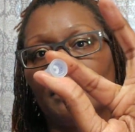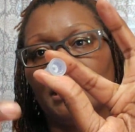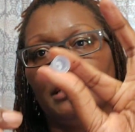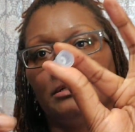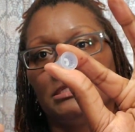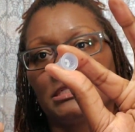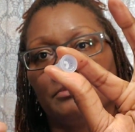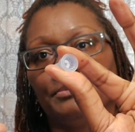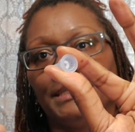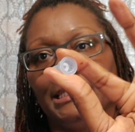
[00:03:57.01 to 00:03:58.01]
needle is
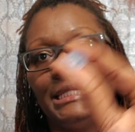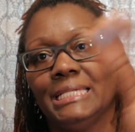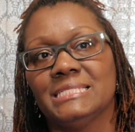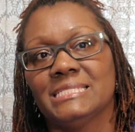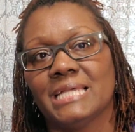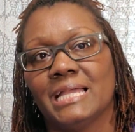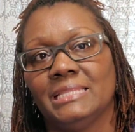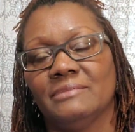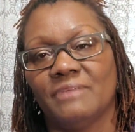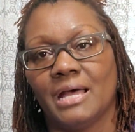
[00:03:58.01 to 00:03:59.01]
completely
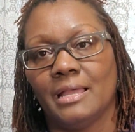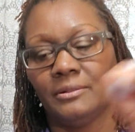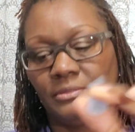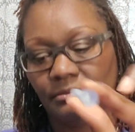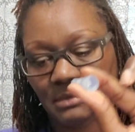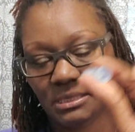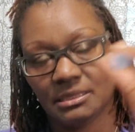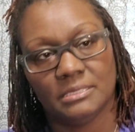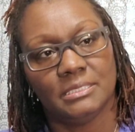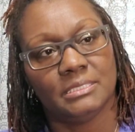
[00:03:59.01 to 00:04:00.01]
inside the vial,
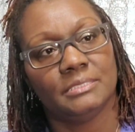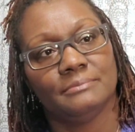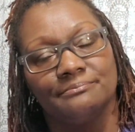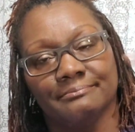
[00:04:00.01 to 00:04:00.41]
the